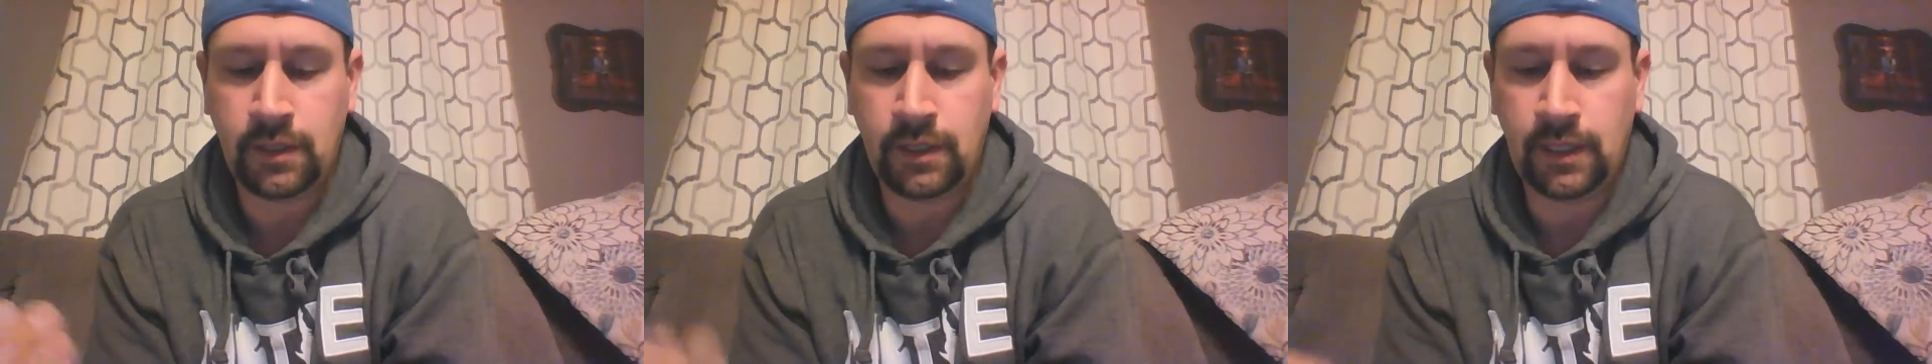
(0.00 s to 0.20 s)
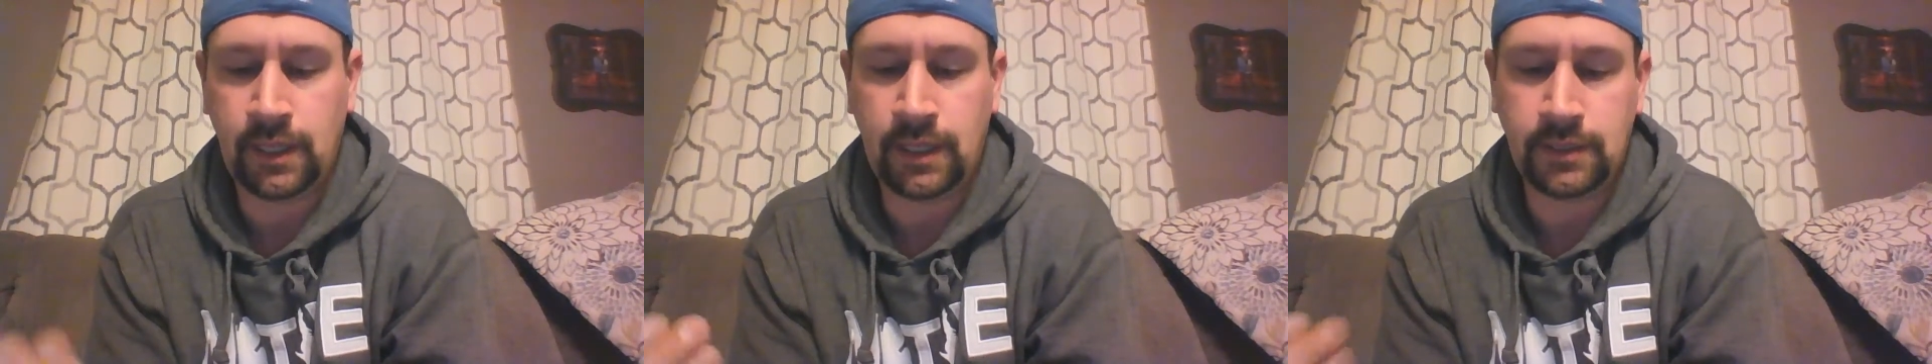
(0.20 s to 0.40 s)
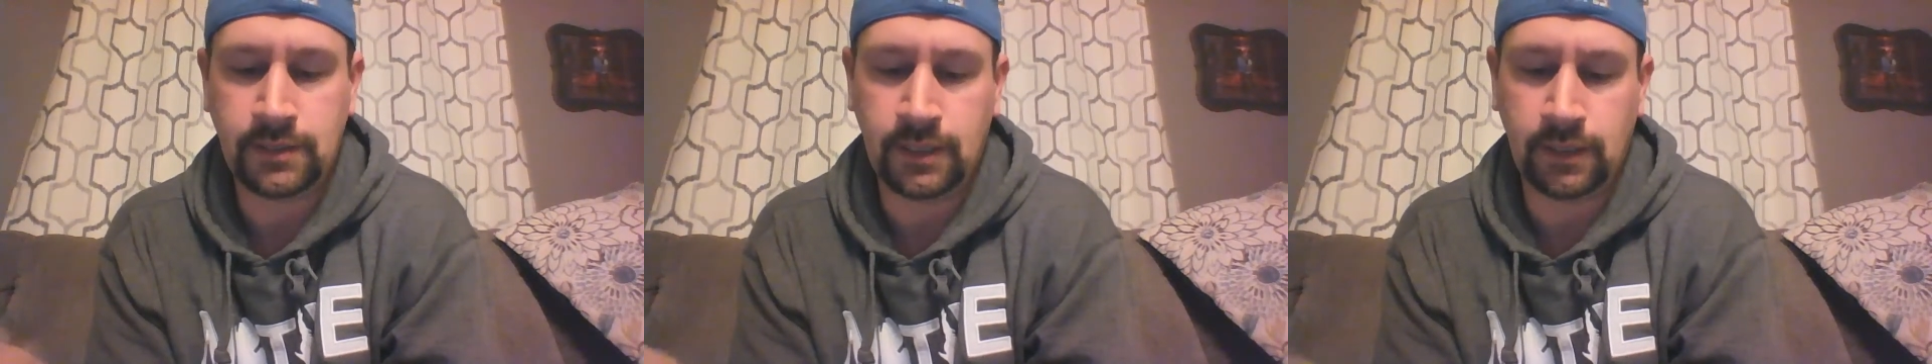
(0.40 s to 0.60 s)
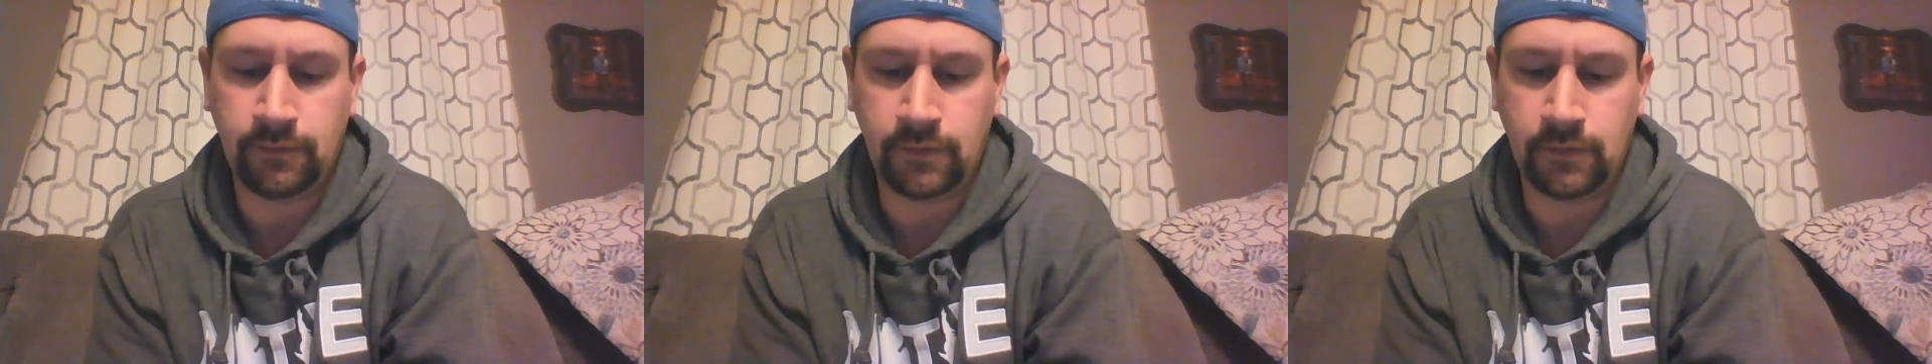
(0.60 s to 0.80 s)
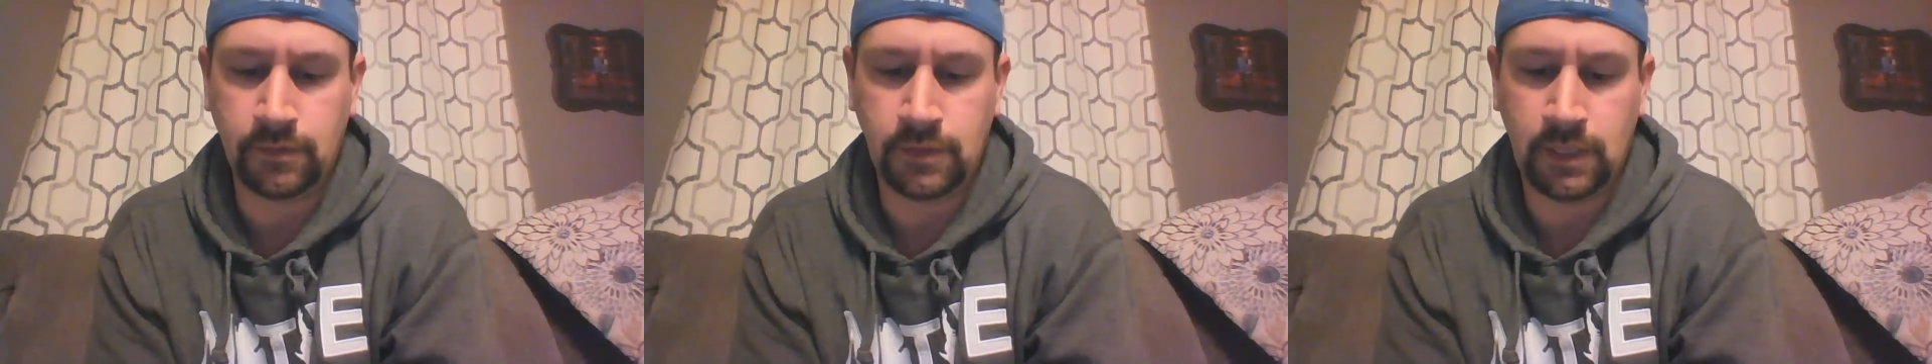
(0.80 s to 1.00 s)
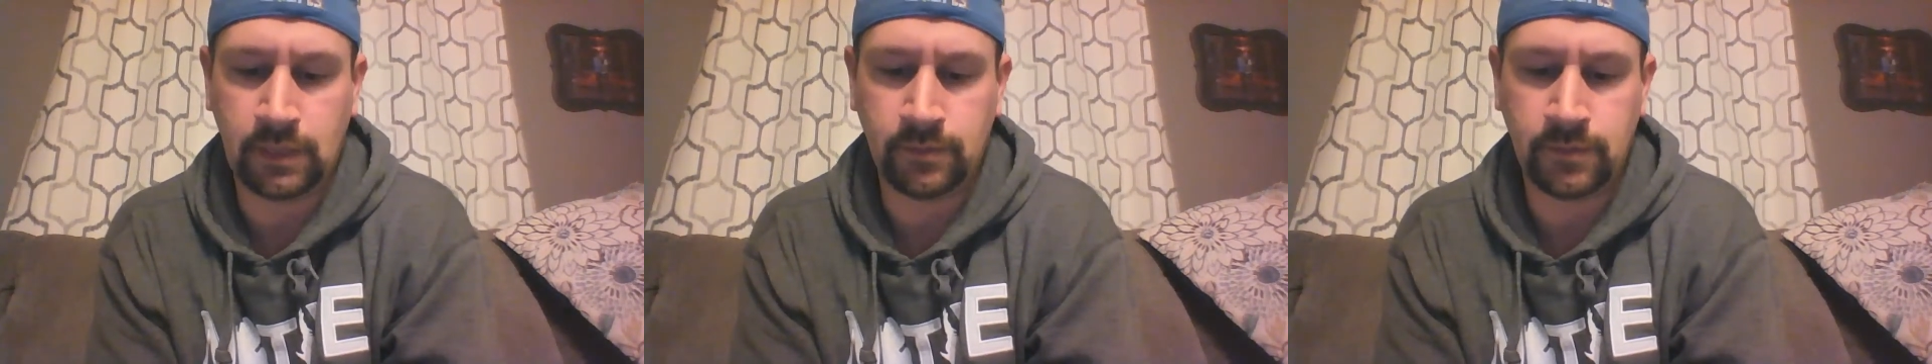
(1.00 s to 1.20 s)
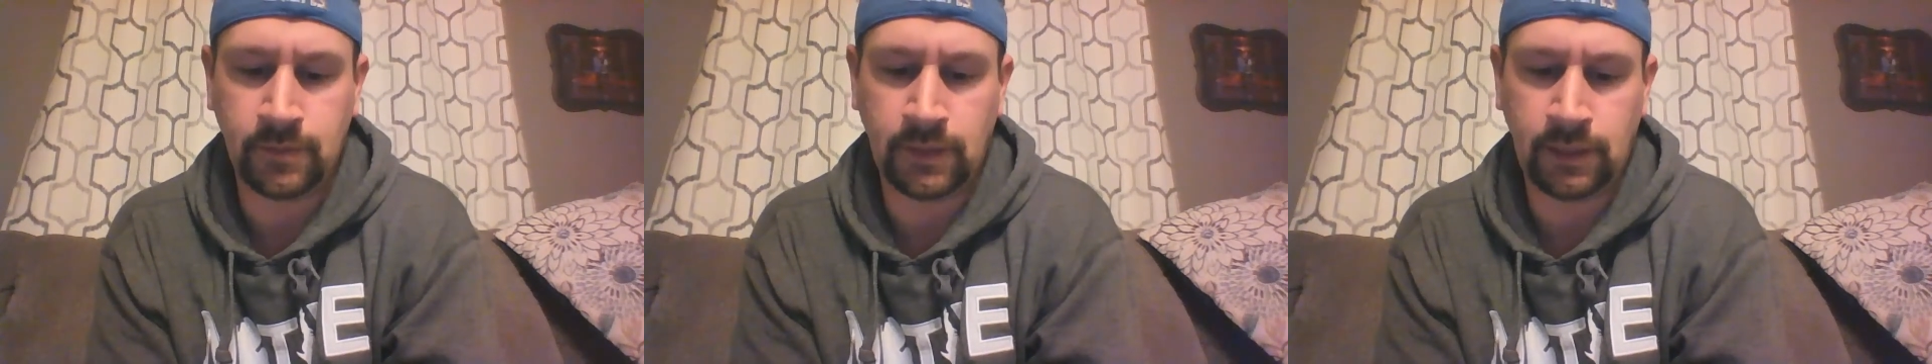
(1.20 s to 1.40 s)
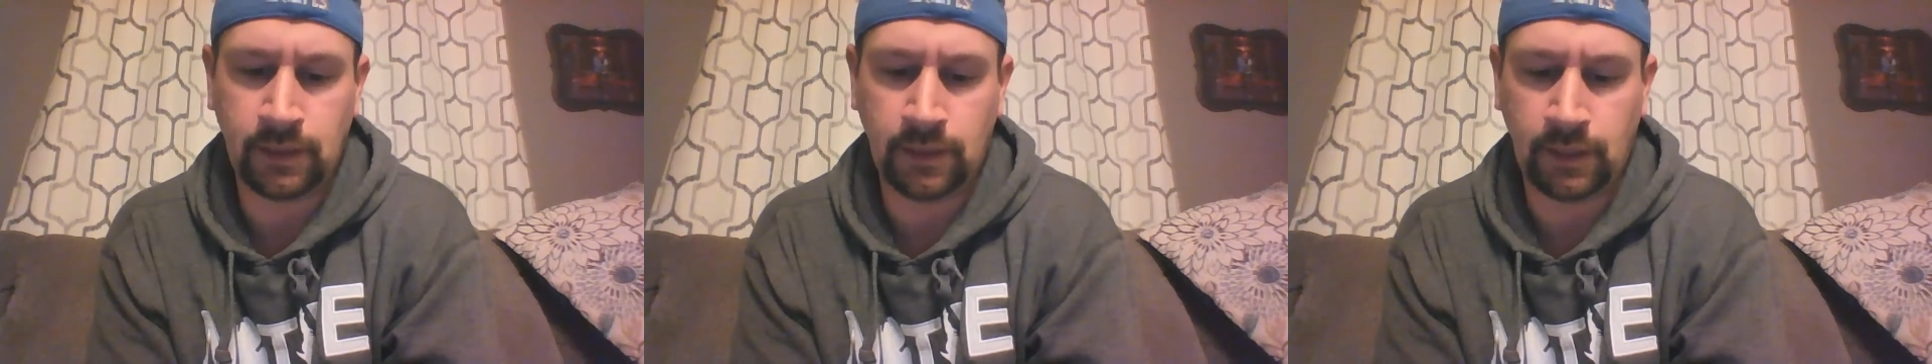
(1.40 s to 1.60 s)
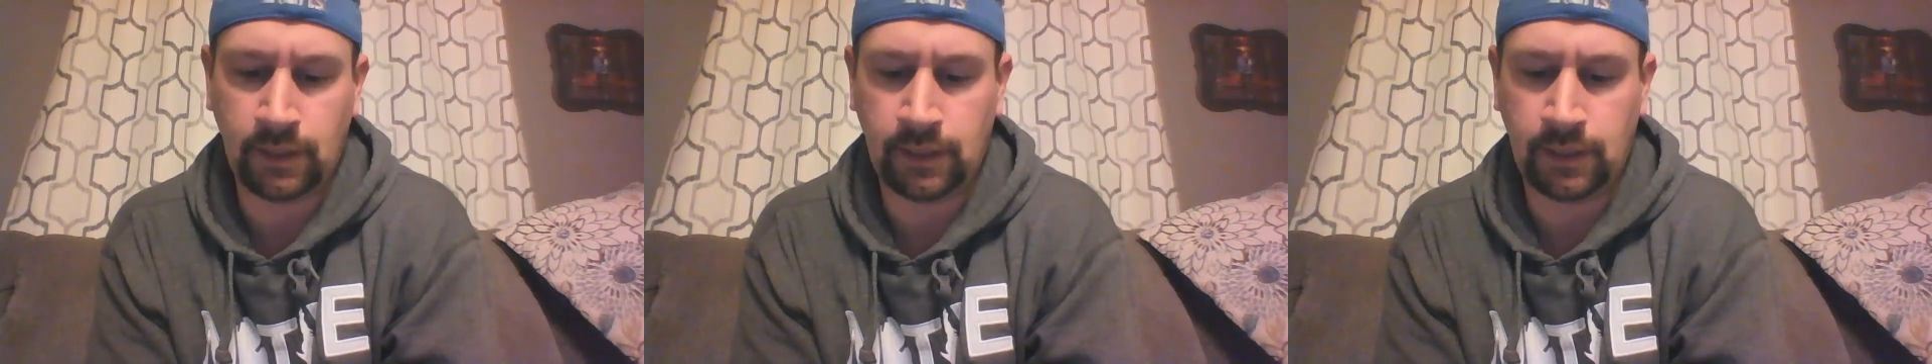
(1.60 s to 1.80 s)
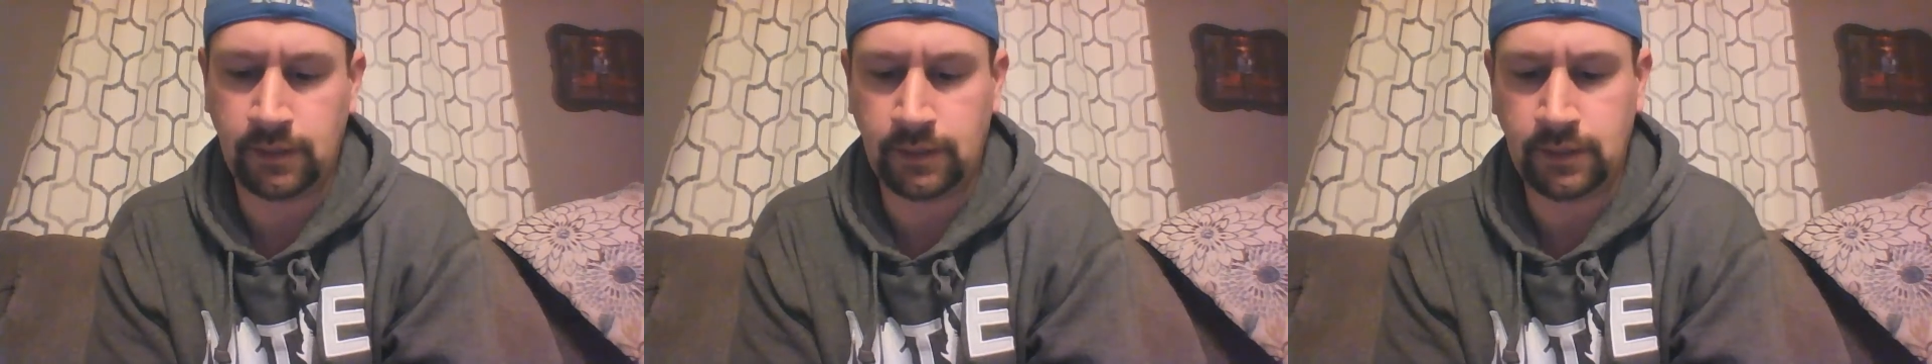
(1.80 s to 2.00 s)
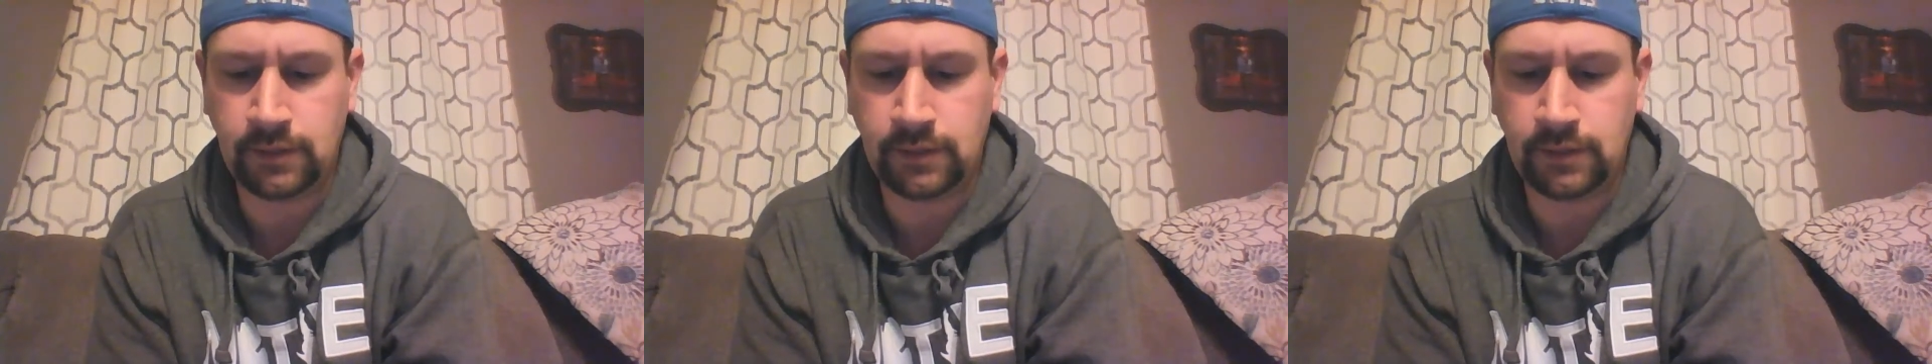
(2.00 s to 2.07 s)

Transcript: it has had a few jams. I'm not gonna lie.